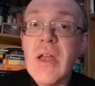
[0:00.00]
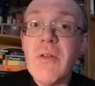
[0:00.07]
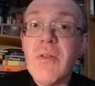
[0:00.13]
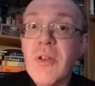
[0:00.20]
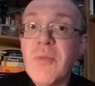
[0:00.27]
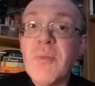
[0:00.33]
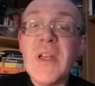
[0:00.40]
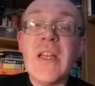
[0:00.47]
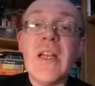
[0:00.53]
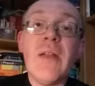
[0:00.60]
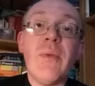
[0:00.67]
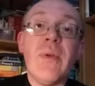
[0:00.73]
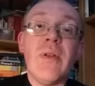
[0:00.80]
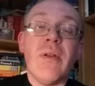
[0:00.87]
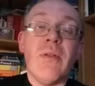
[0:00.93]
admittedly,
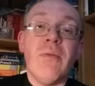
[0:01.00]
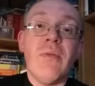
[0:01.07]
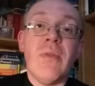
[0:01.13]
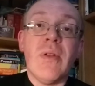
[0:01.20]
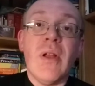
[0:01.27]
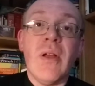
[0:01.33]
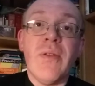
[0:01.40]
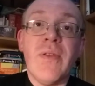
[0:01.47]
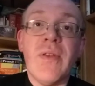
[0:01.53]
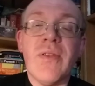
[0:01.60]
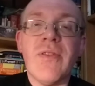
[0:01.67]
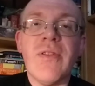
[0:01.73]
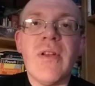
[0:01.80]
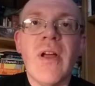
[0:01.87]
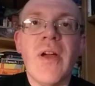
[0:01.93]
we, you know, life
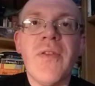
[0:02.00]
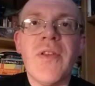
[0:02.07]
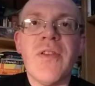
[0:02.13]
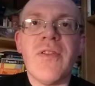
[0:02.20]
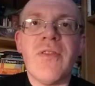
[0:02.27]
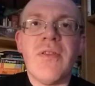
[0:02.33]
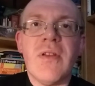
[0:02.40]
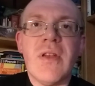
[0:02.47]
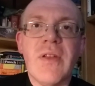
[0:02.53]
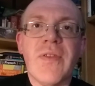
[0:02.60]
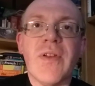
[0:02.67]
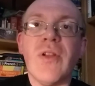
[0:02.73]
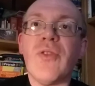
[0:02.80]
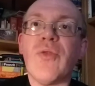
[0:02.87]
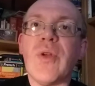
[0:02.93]
is life is
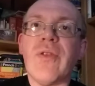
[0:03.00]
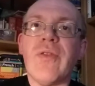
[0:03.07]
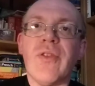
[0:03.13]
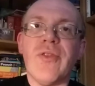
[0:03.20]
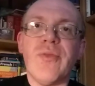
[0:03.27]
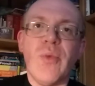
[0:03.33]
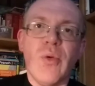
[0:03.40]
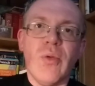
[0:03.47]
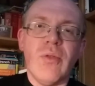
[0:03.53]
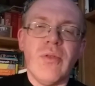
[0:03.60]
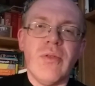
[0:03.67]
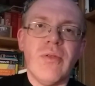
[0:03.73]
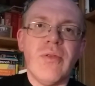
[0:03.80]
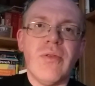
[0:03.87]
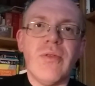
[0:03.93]
difficult when you're in a small
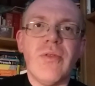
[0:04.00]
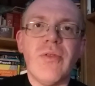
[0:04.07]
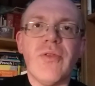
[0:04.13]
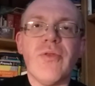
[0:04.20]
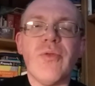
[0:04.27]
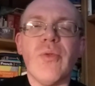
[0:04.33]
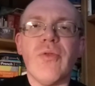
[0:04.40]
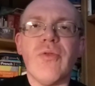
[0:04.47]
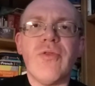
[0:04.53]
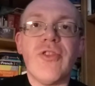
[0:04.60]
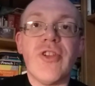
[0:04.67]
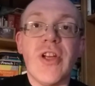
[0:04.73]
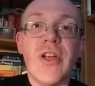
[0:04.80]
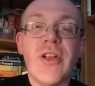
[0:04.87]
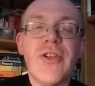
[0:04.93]
small
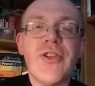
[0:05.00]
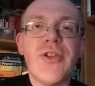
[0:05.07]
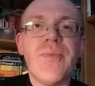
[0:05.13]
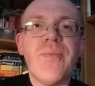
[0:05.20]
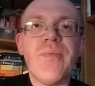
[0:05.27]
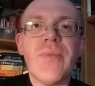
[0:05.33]
church.